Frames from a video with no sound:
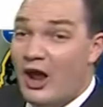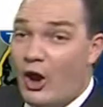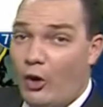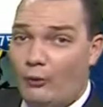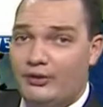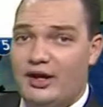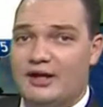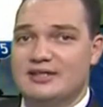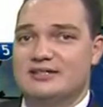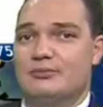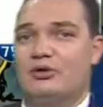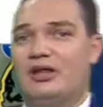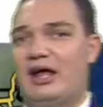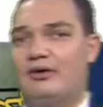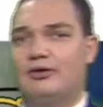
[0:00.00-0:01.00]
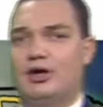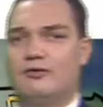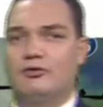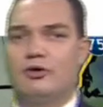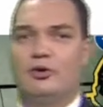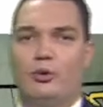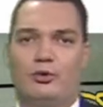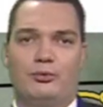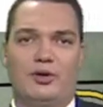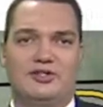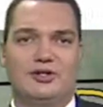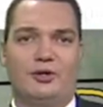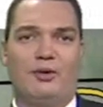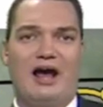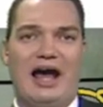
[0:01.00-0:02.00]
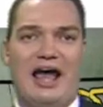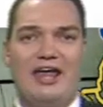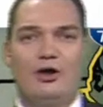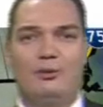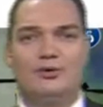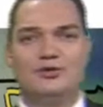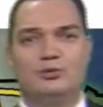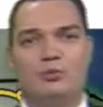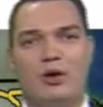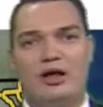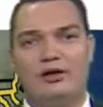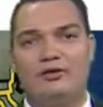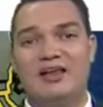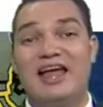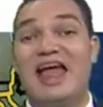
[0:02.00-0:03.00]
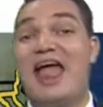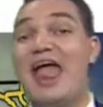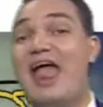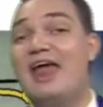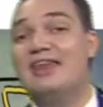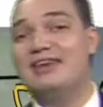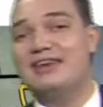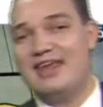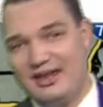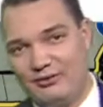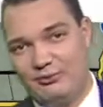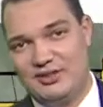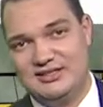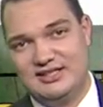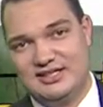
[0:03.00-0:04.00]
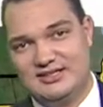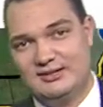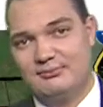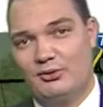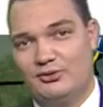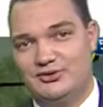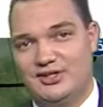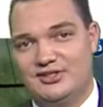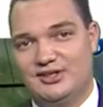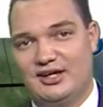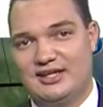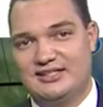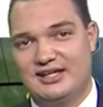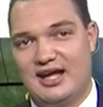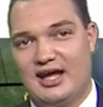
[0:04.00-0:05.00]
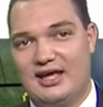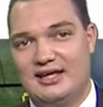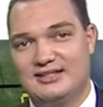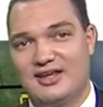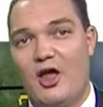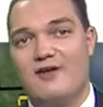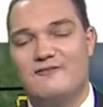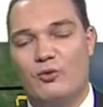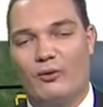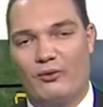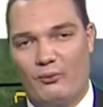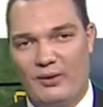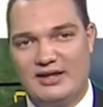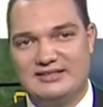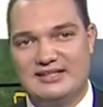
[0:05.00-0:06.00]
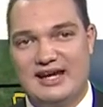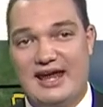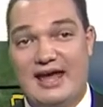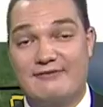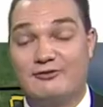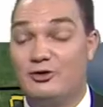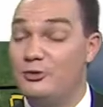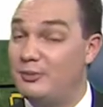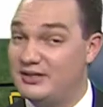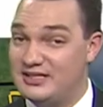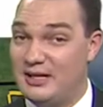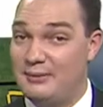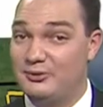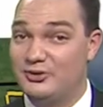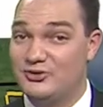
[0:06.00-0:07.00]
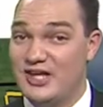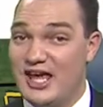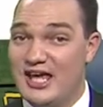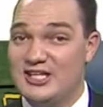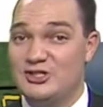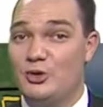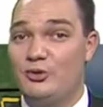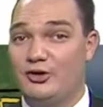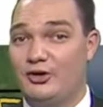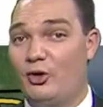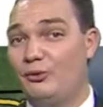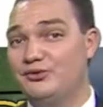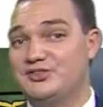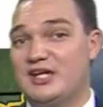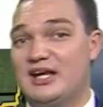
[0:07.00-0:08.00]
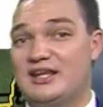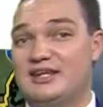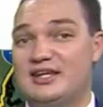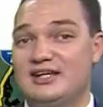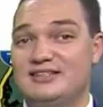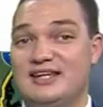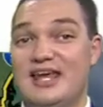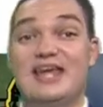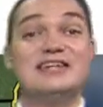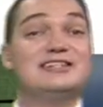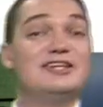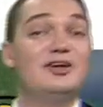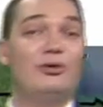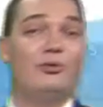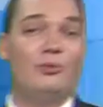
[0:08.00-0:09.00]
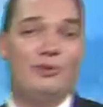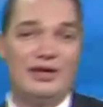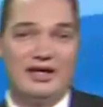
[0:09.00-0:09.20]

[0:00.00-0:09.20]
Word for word: Holding on to some cloud cover in northwest Ohio as well and then we see some mostly sunny skies for Wednesday afternoon, but temperatures still on the cold side of things until we